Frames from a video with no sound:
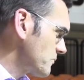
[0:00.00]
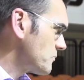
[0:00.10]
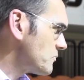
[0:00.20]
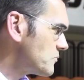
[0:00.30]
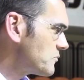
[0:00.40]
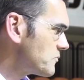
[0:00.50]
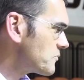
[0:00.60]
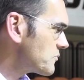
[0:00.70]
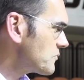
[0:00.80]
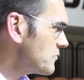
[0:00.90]

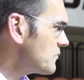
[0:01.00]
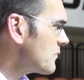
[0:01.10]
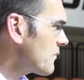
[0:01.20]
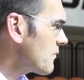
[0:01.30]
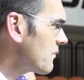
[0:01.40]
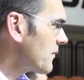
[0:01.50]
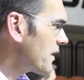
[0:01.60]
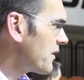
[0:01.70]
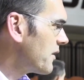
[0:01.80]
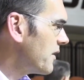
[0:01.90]

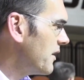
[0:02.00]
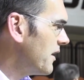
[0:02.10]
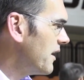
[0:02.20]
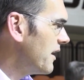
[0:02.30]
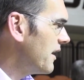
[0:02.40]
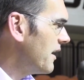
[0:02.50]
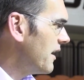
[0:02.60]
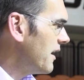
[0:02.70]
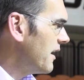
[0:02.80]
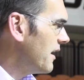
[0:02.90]

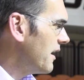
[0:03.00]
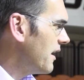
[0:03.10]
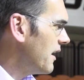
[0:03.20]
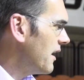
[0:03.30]
This person isn't speaking.